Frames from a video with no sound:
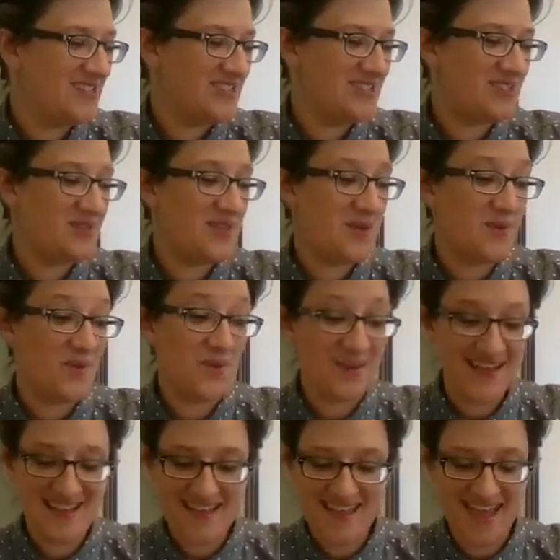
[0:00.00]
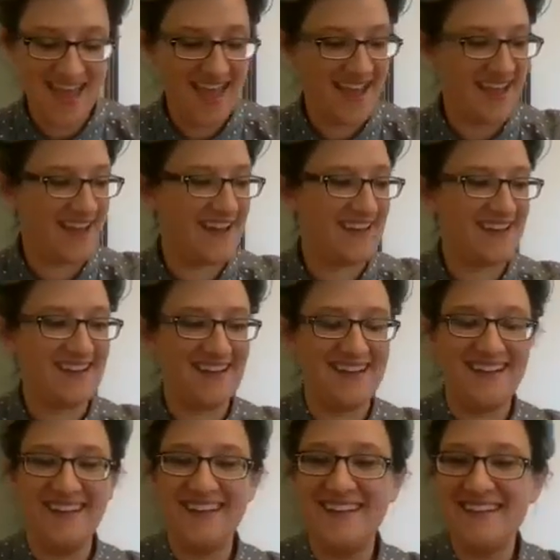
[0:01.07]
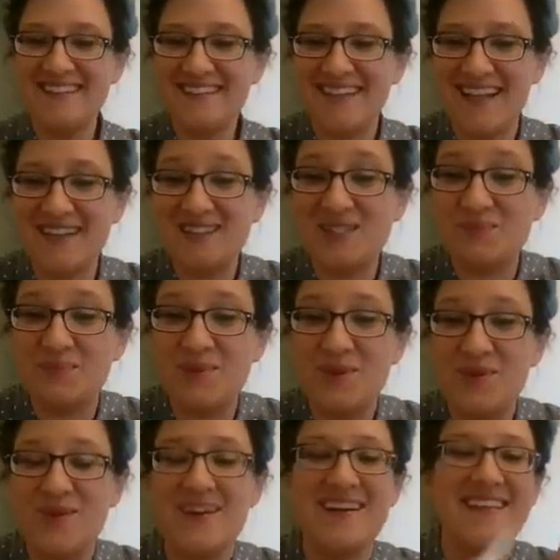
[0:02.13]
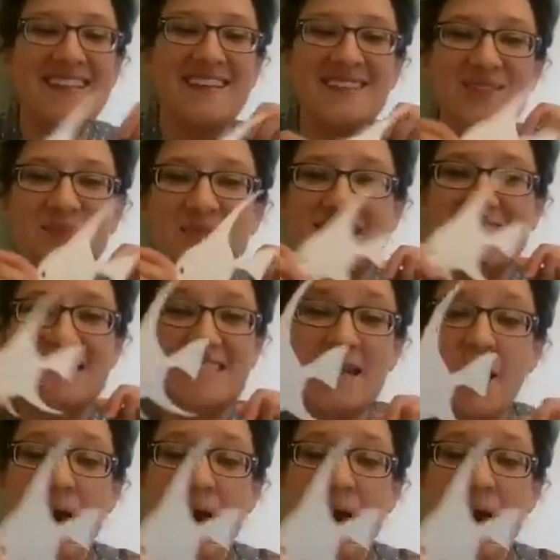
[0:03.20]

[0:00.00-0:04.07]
so that we can explore this week's